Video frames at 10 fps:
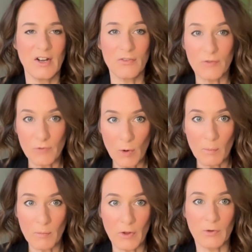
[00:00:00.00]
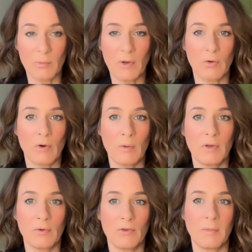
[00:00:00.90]
from those
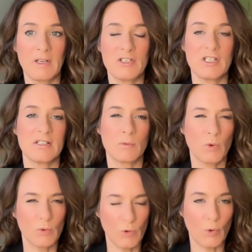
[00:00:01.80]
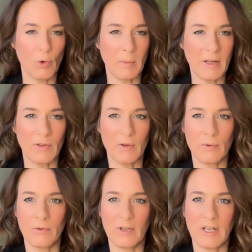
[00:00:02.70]
microbial species, and we'll talk about
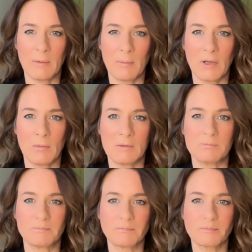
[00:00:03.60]
those in a moment.